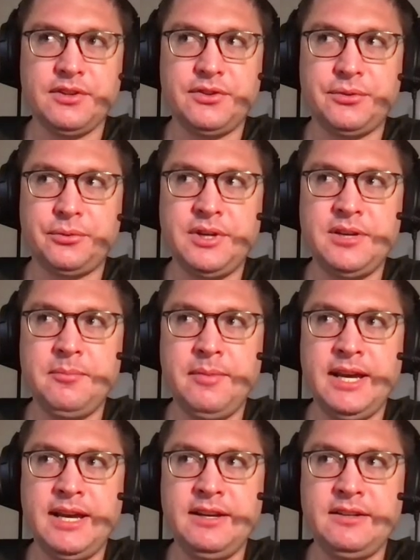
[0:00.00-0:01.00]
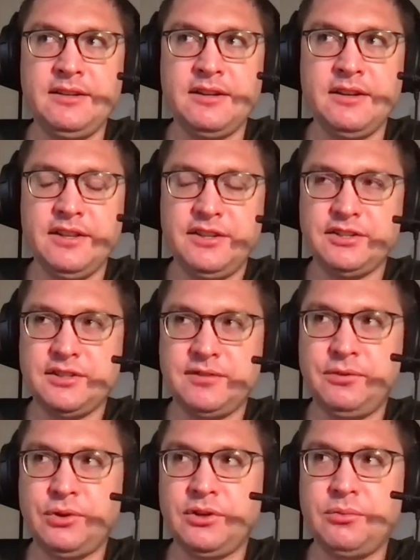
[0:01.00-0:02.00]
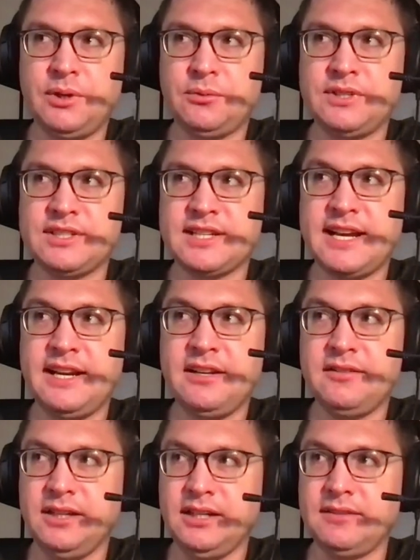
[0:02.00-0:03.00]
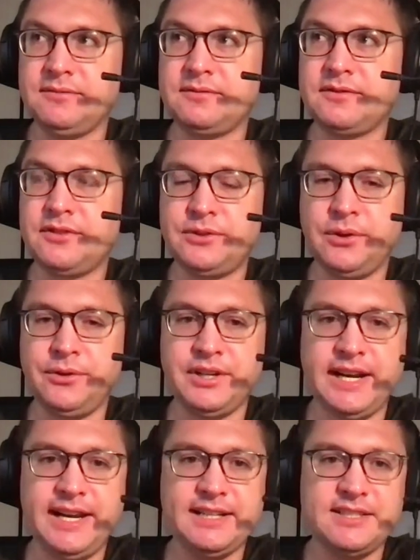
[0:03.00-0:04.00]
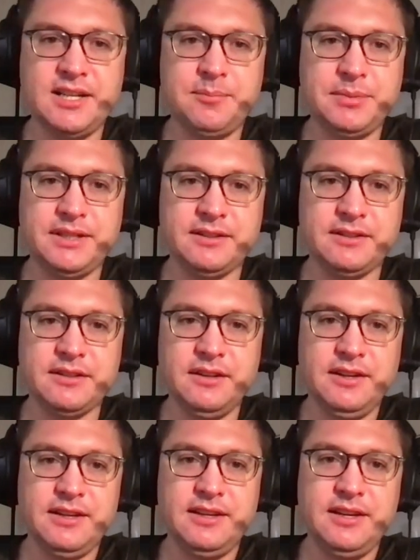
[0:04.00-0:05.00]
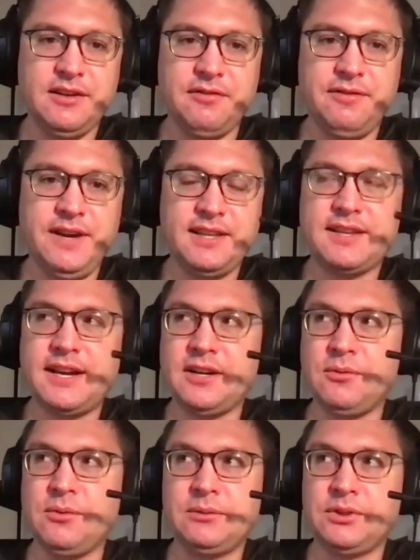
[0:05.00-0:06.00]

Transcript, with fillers: the three main, there's a fourth one, which is kind of a throw your hands up and in faith kind of way.